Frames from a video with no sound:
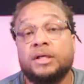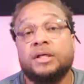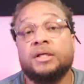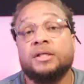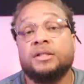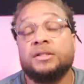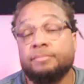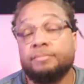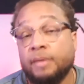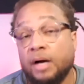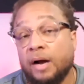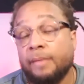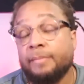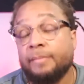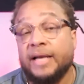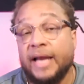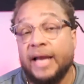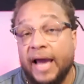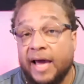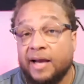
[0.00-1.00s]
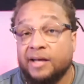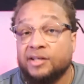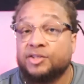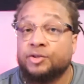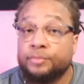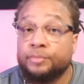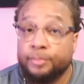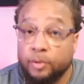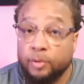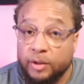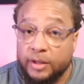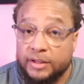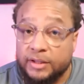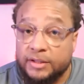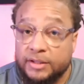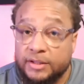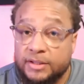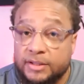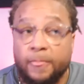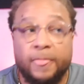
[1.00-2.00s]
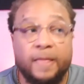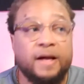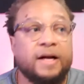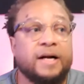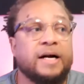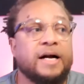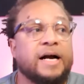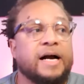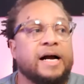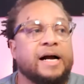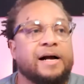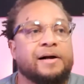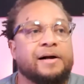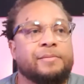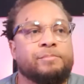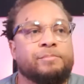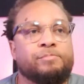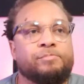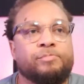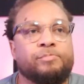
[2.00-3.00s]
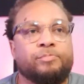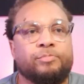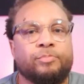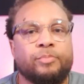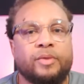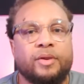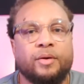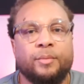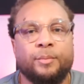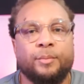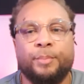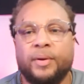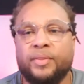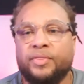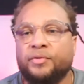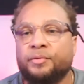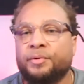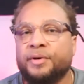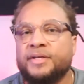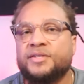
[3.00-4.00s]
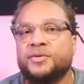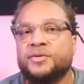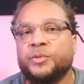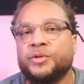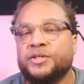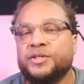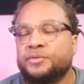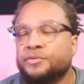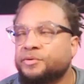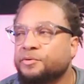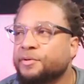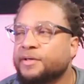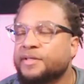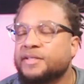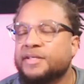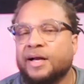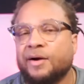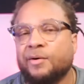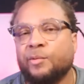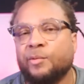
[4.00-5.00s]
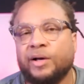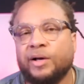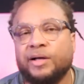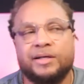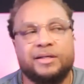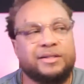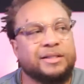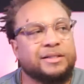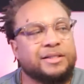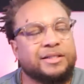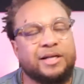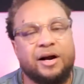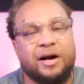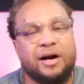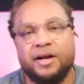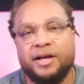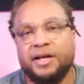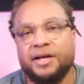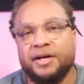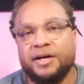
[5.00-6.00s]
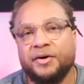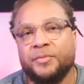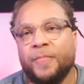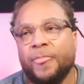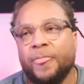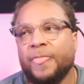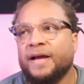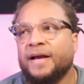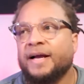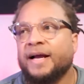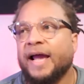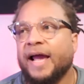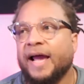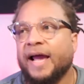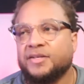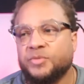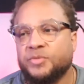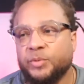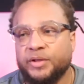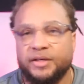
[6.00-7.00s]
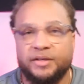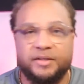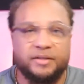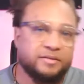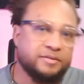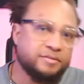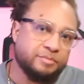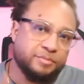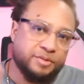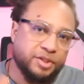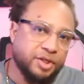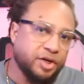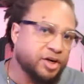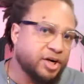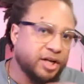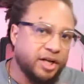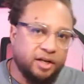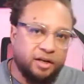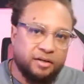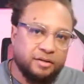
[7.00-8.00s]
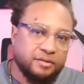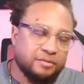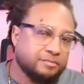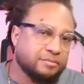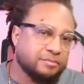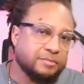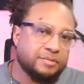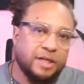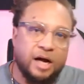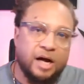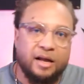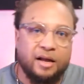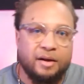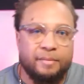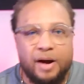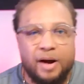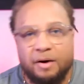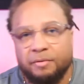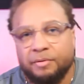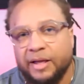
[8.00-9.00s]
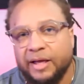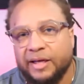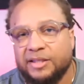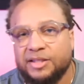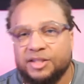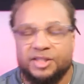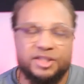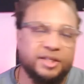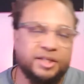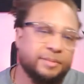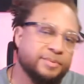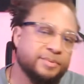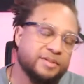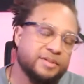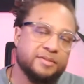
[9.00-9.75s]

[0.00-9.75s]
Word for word: It's mom and dad and two boys. Um, but the reason we're the reason I want to start here, as we journey talking about relationships,